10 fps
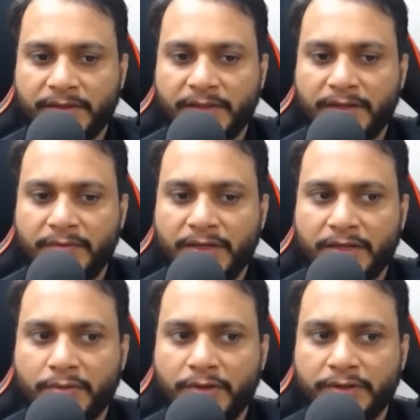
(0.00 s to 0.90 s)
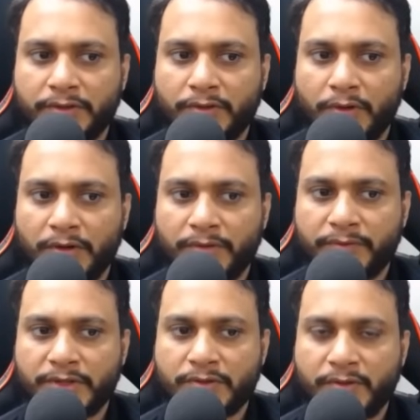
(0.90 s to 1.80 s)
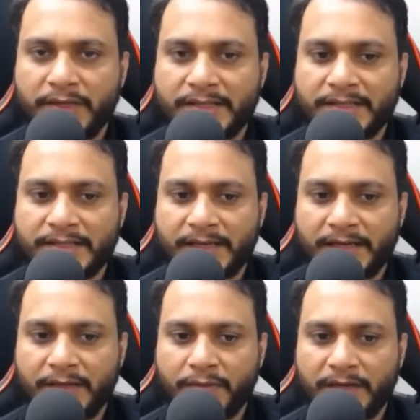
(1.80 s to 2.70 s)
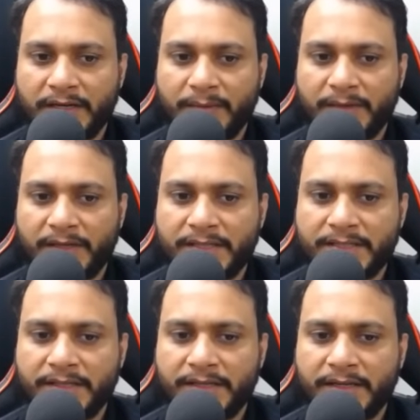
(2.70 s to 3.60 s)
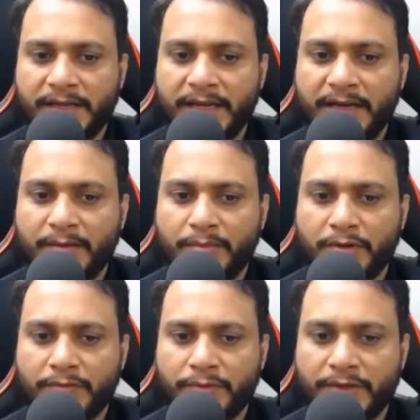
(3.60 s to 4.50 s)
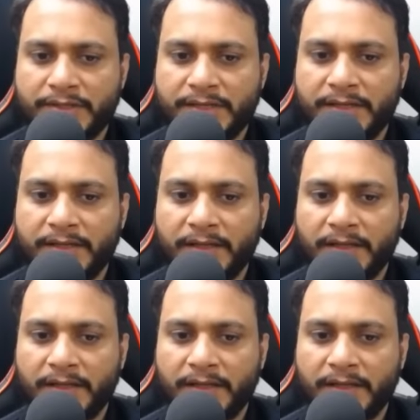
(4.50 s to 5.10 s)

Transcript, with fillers: then we are going through all of these queries exactly one time, and let's say there are n number of queries, right?